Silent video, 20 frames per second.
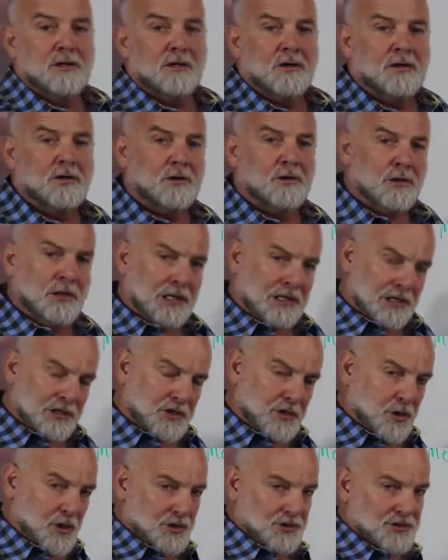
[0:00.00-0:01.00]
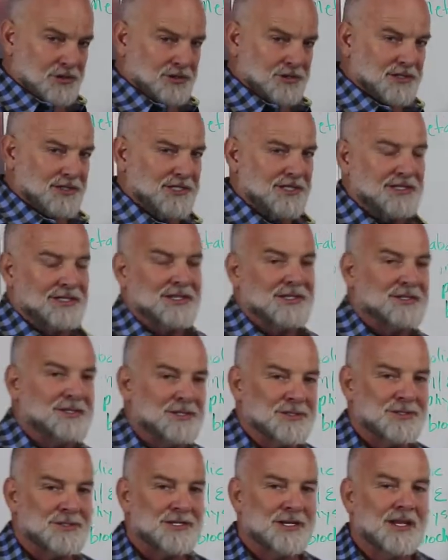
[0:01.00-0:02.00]
underlying causes and
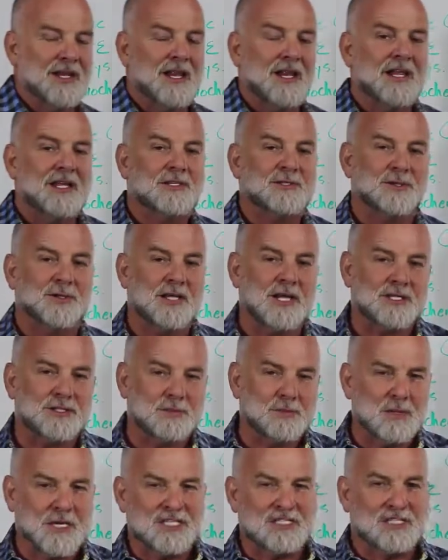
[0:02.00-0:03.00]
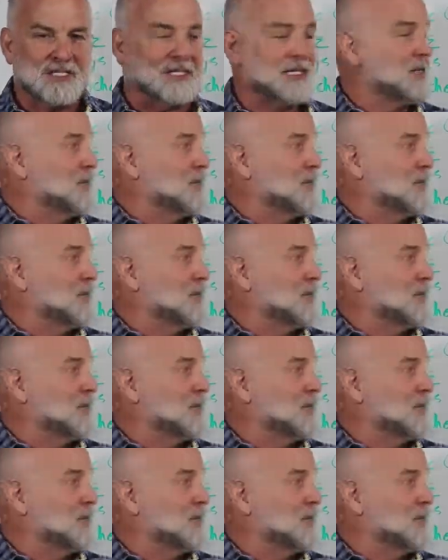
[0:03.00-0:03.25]
conditions. So that's basically